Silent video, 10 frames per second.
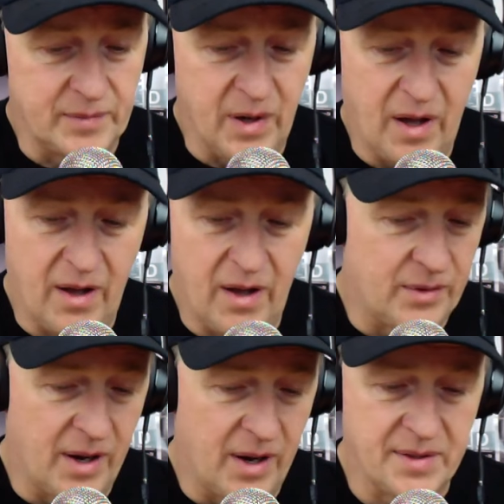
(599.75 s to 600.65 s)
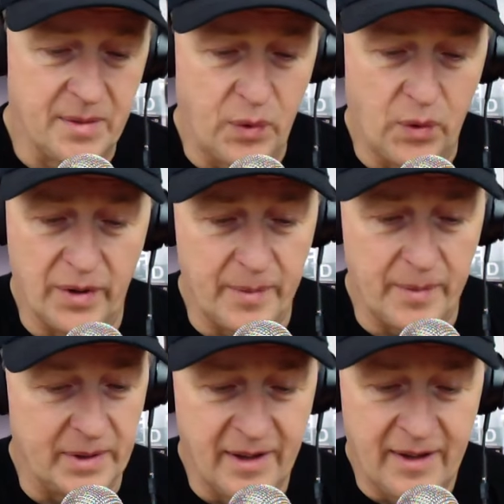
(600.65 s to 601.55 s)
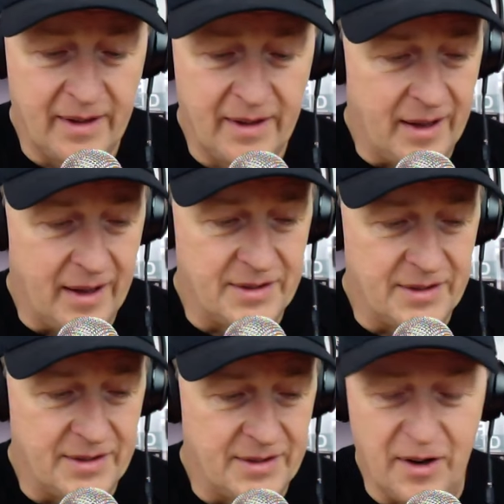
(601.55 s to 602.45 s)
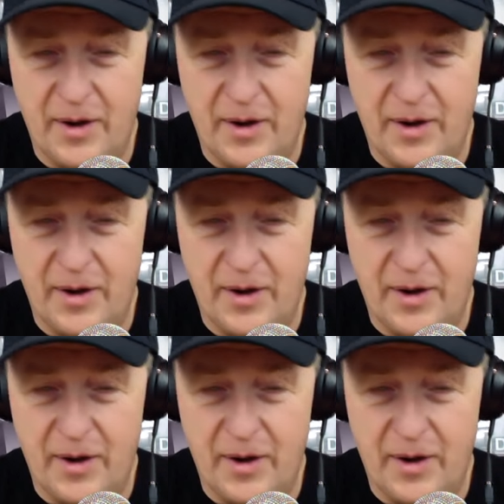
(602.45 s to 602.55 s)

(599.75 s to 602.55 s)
well, across the board. I mean, I just, and